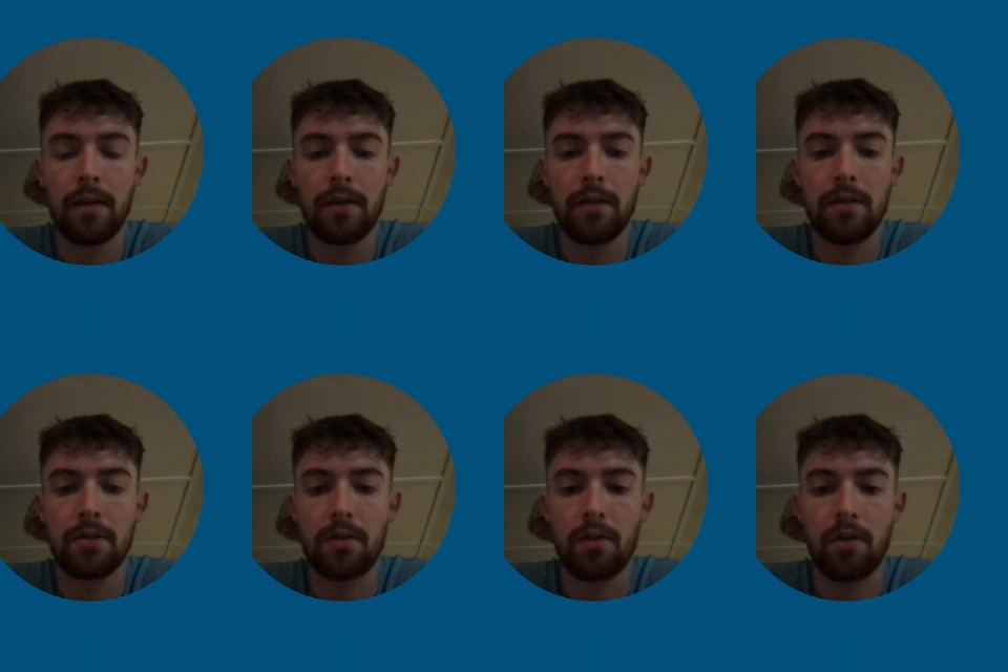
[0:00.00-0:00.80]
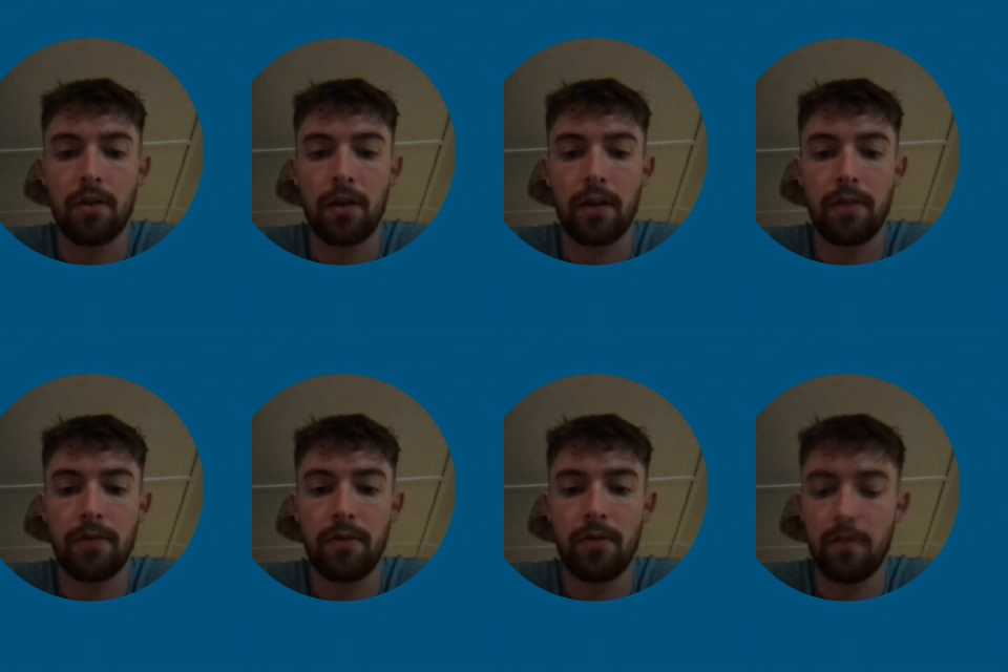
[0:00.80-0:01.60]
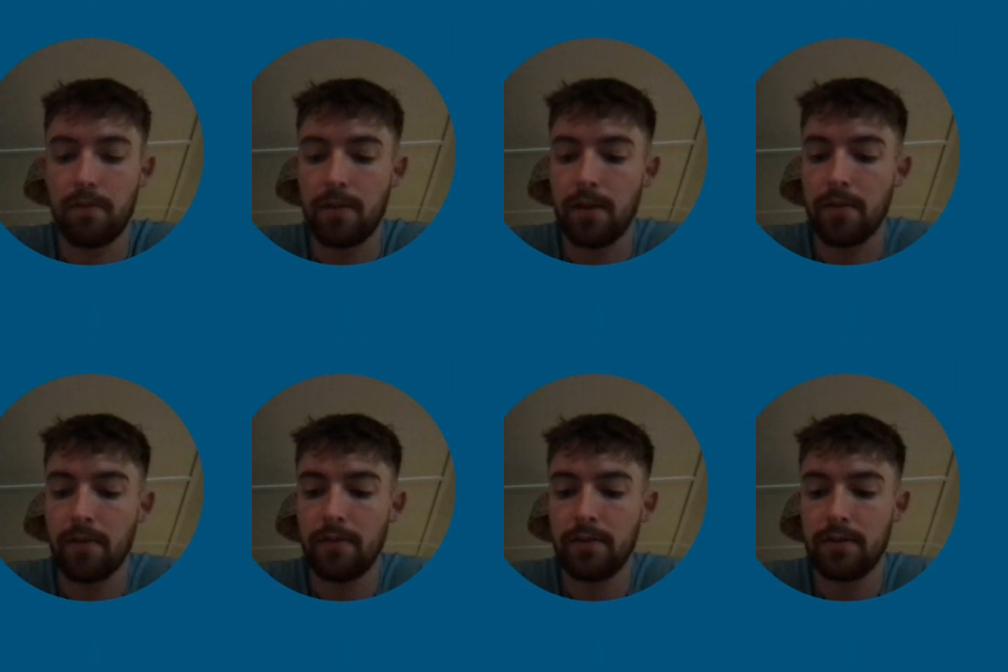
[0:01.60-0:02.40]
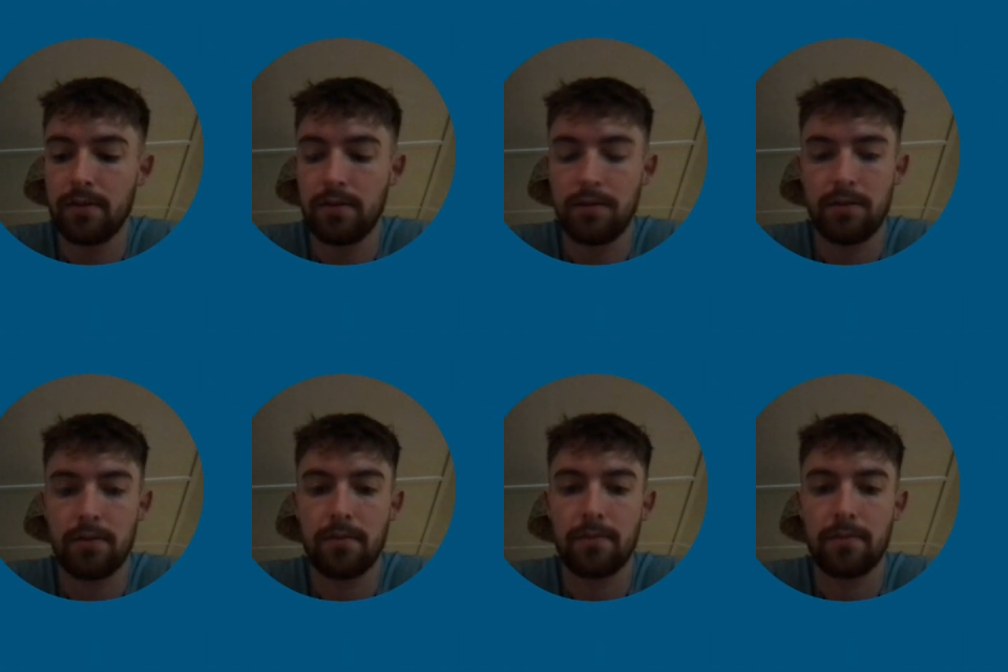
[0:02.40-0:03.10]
These are a few of my references.